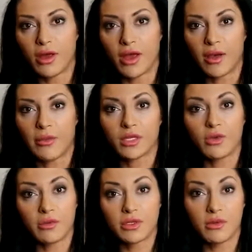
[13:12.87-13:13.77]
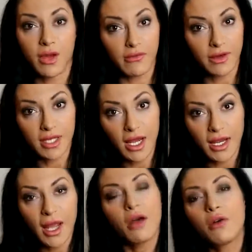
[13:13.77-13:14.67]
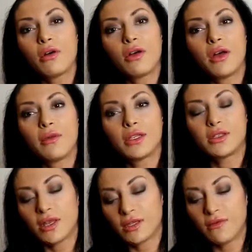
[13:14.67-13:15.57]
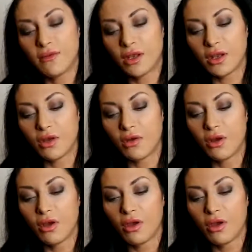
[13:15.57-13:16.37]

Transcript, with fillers: That's what I'm doing every day now. That's something new.